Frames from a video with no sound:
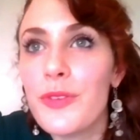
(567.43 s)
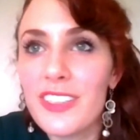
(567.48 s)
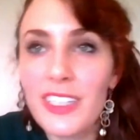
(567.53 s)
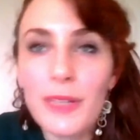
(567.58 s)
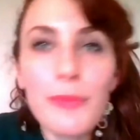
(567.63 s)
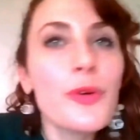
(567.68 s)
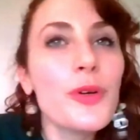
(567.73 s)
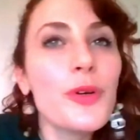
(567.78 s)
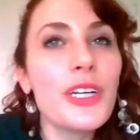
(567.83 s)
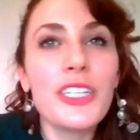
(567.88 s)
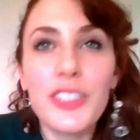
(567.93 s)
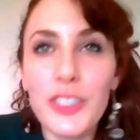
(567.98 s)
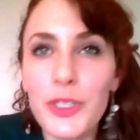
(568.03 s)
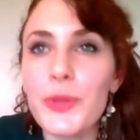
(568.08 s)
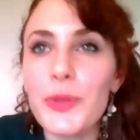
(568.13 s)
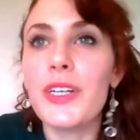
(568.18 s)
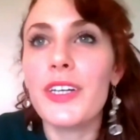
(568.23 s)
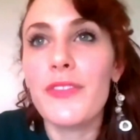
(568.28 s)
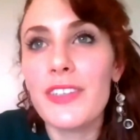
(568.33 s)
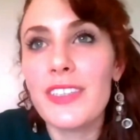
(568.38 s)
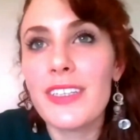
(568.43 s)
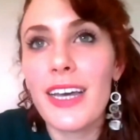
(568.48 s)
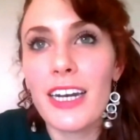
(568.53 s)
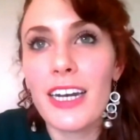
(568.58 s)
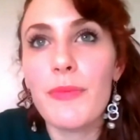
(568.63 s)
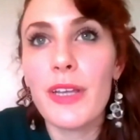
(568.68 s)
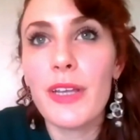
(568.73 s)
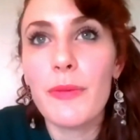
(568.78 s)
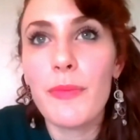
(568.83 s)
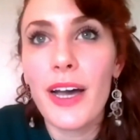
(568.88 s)
Simple and intuitive has kind
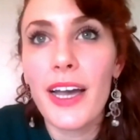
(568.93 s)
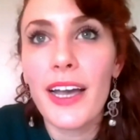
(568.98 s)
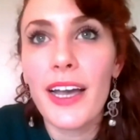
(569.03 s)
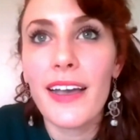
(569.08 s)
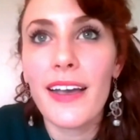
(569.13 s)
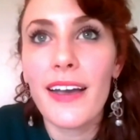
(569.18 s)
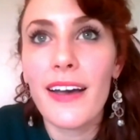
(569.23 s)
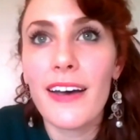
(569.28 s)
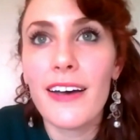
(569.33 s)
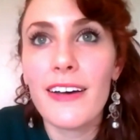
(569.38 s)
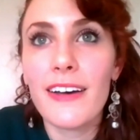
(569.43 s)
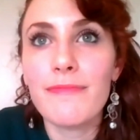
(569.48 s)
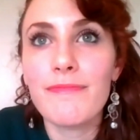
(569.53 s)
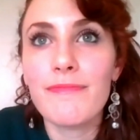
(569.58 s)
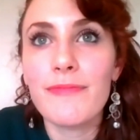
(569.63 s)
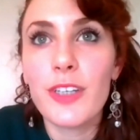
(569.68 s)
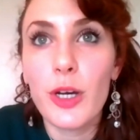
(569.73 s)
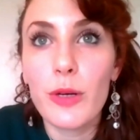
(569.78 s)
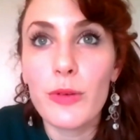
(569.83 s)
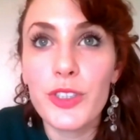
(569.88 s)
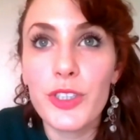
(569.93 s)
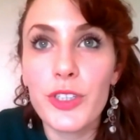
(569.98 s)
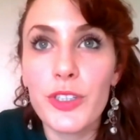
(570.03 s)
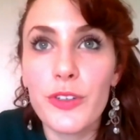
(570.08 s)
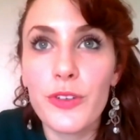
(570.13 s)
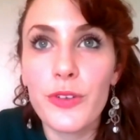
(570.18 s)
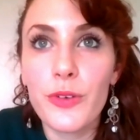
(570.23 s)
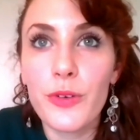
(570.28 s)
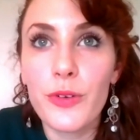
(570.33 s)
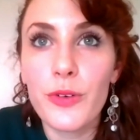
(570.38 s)
of been my
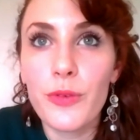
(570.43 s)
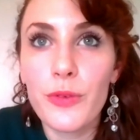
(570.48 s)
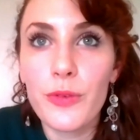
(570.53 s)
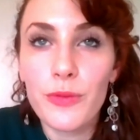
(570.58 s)
go-to